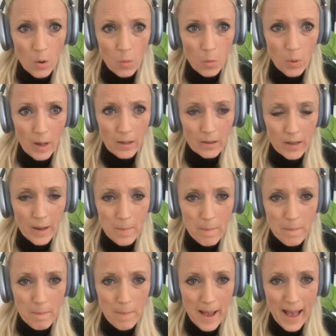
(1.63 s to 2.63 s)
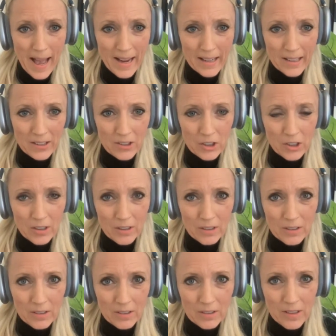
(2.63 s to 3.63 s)
Welcome back
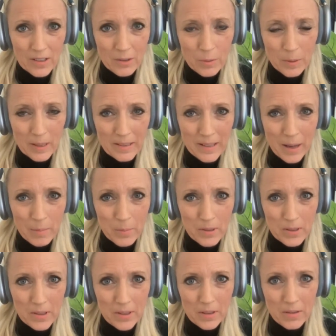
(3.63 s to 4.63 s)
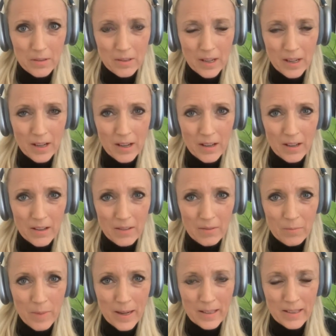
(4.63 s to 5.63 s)
to this week's episode of
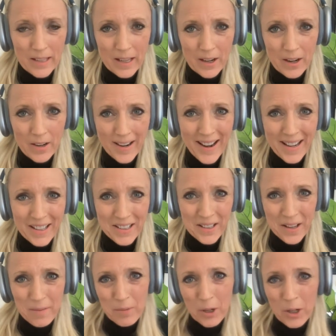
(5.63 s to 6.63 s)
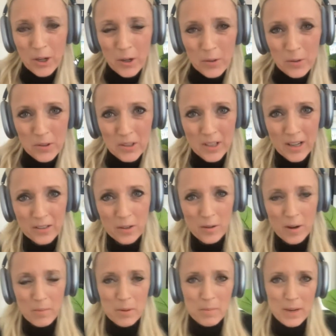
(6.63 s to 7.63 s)
Mindset RX. I'm your host, Dr.
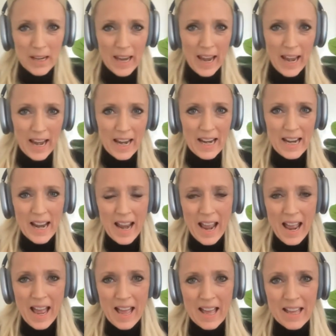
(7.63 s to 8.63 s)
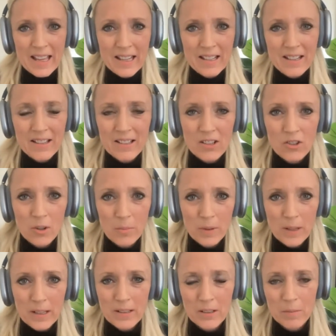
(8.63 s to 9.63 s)
Robyn McKay, and this is your
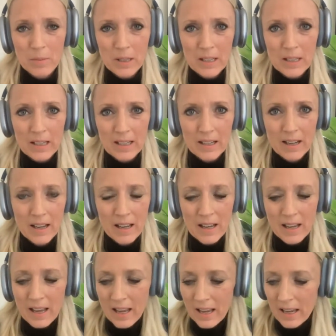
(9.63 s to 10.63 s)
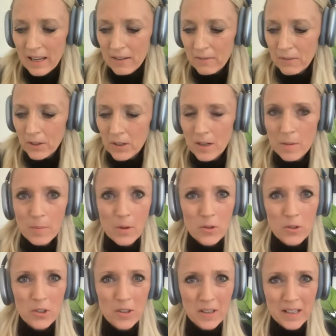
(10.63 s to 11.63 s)
place to be. If you're an
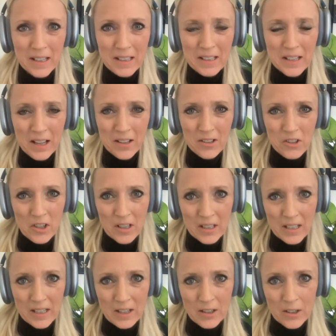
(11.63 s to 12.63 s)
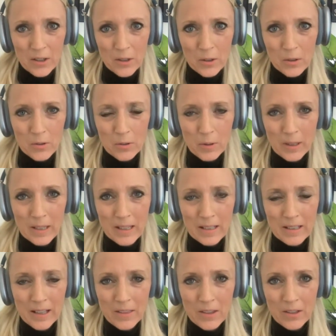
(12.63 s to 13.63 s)
emotionally intelligent leader who's ready to
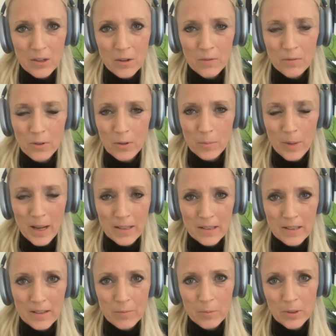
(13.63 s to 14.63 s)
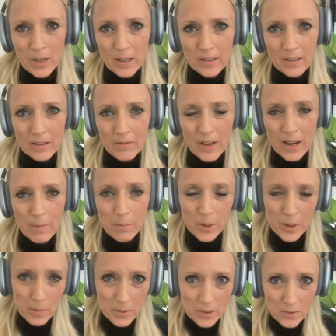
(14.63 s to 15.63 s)
set the tone for a positive, productive, and
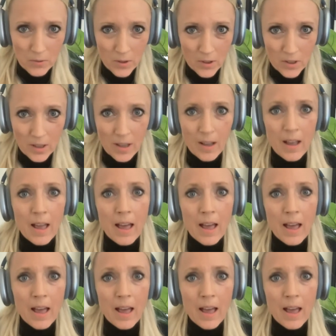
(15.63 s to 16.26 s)
purposeful,